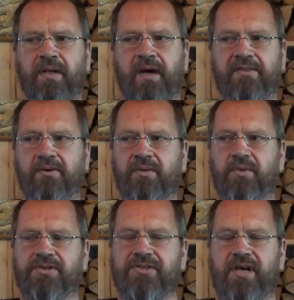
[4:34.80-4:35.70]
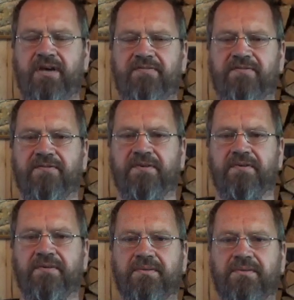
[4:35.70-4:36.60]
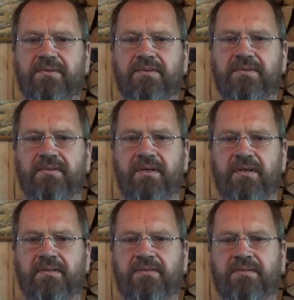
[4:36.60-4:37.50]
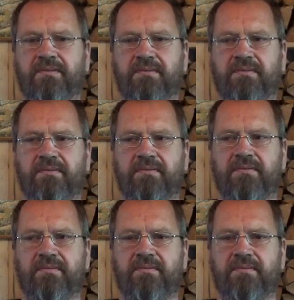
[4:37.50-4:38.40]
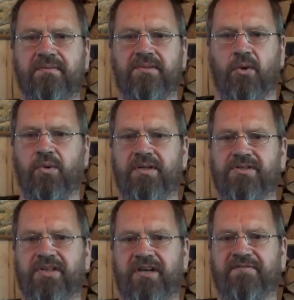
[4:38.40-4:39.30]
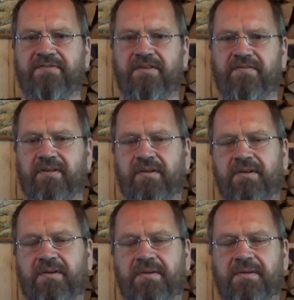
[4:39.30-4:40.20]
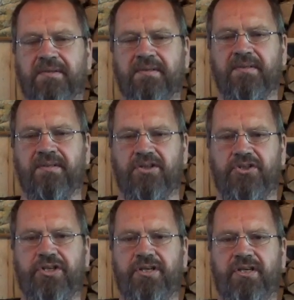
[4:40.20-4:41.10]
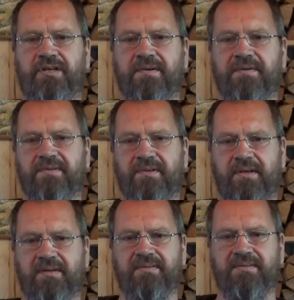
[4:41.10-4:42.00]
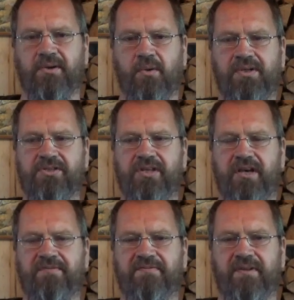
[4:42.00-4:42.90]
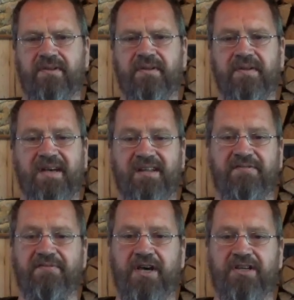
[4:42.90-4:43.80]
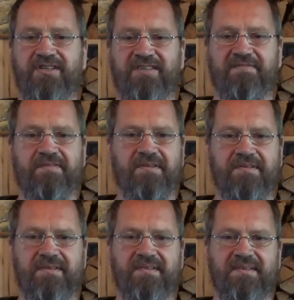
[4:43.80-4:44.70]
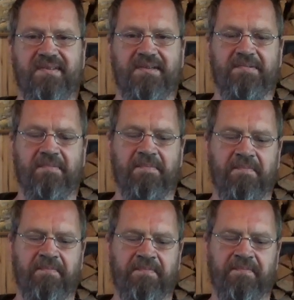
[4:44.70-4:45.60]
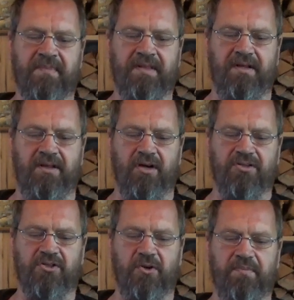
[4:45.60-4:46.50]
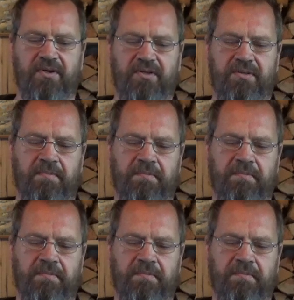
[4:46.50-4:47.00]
I thought it was safe. Yeah. Totally safe even. The tea, yeah, totally safe and, and effective. Yeah. oh, they are stopping it.